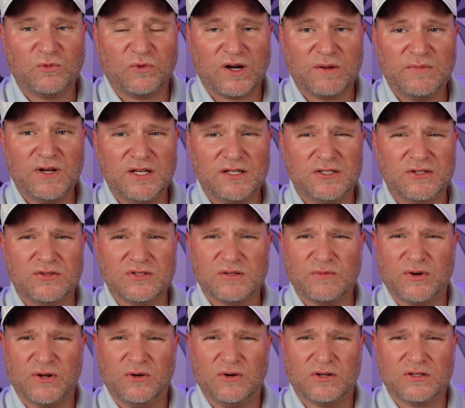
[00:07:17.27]
What I'm going to do is I'm
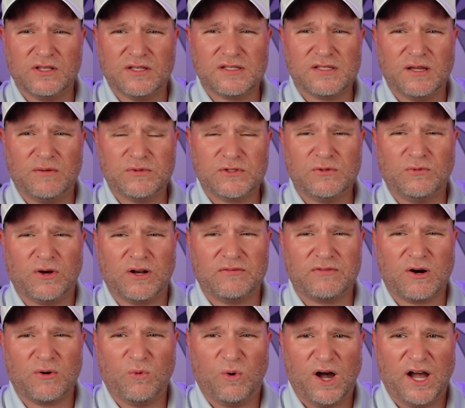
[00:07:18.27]
going to hook this up to one of
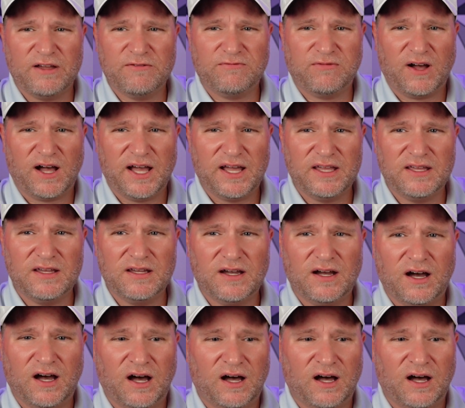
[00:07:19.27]
our Wi-Fi